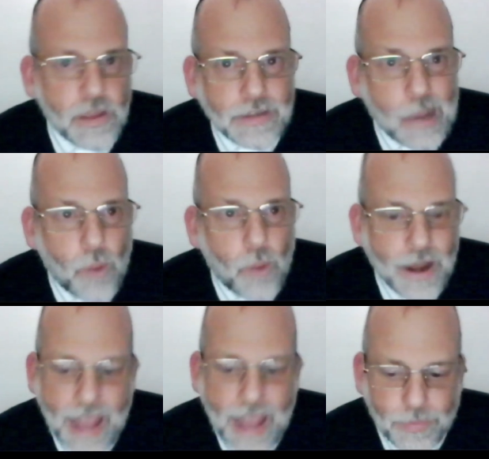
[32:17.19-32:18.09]
Now
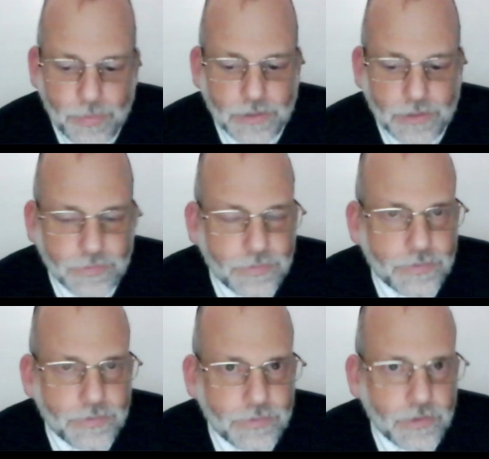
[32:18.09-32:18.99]
what happens,
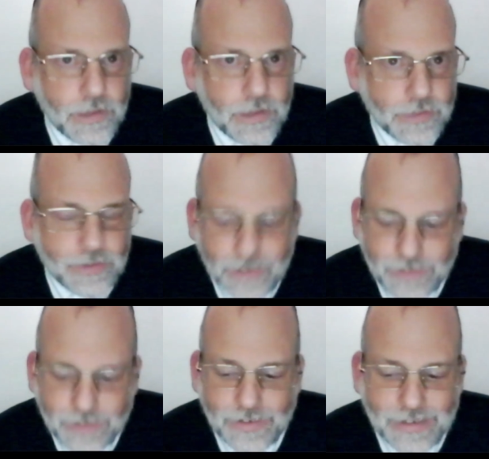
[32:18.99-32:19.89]

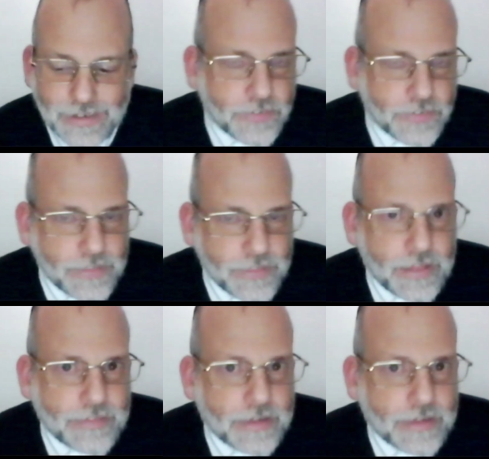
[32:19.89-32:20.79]
there's another thing
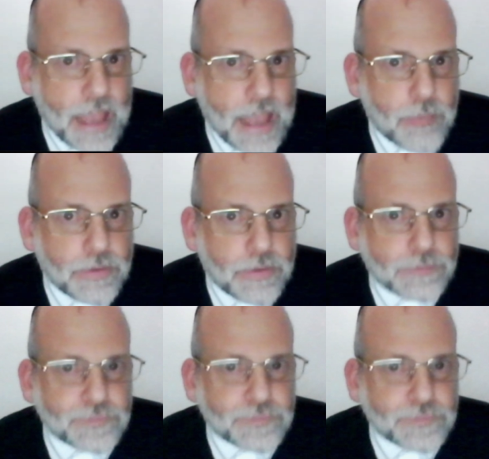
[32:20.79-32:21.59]
that can happen